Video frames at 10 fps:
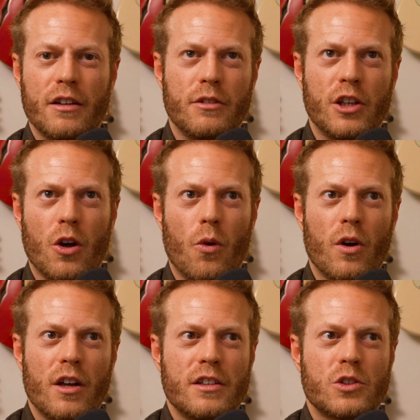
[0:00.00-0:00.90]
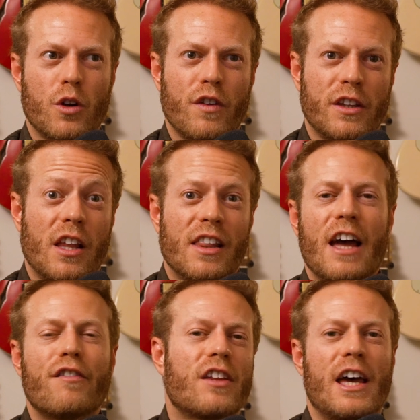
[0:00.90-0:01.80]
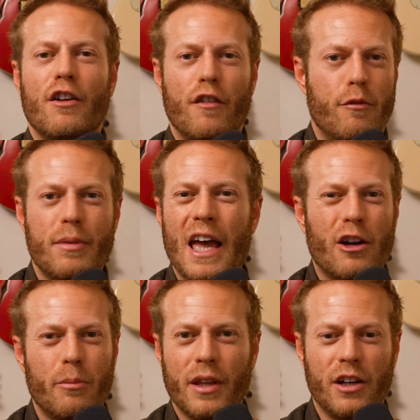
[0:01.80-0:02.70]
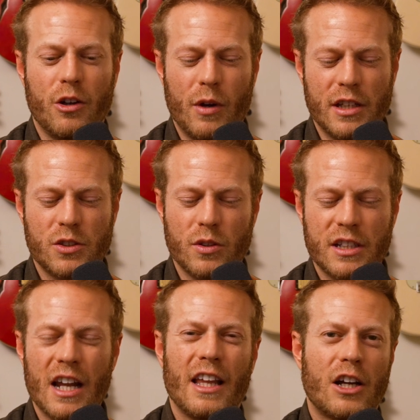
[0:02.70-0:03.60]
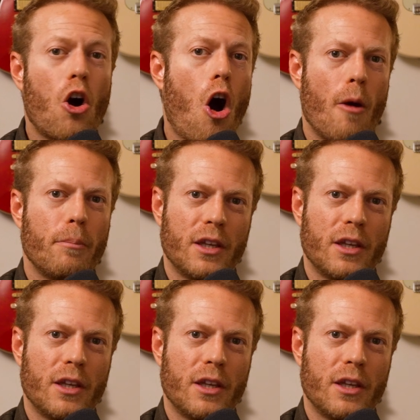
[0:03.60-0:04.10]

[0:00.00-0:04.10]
you know, sort of like the left hand of a piano player in a way. So it's kind of like comping